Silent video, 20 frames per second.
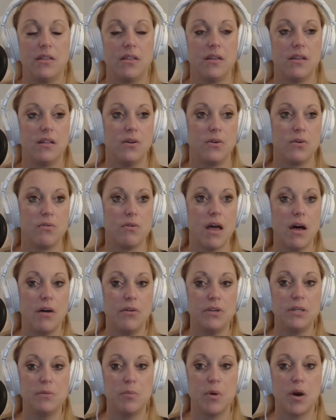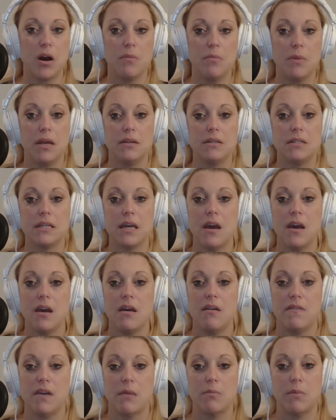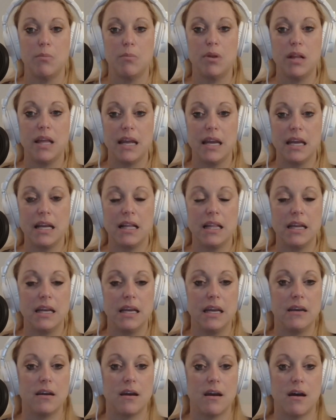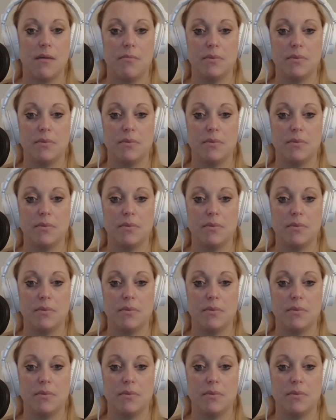the local health department, family planning clinic.